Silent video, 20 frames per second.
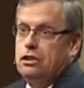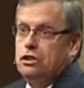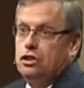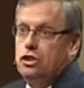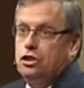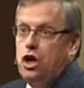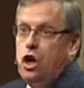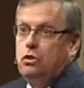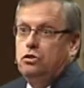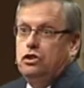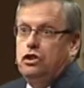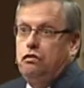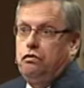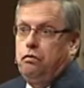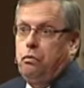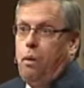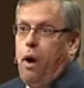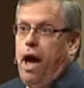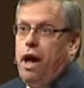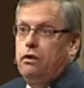Joseph
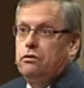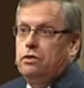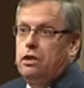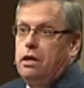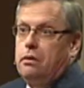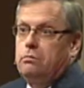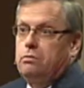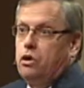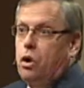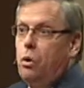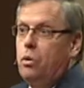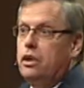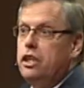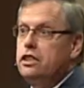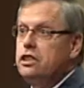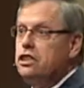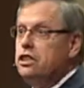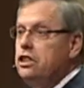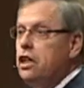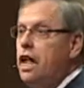wound up going
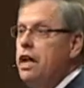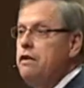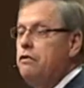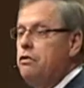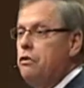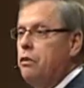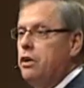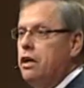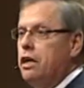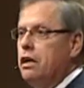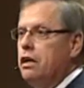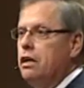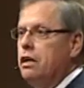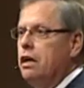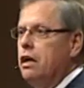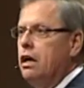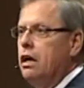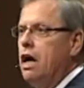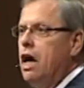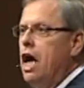into slavery.
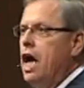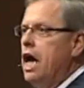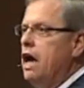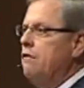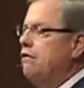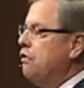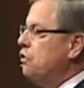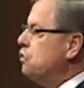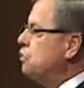And for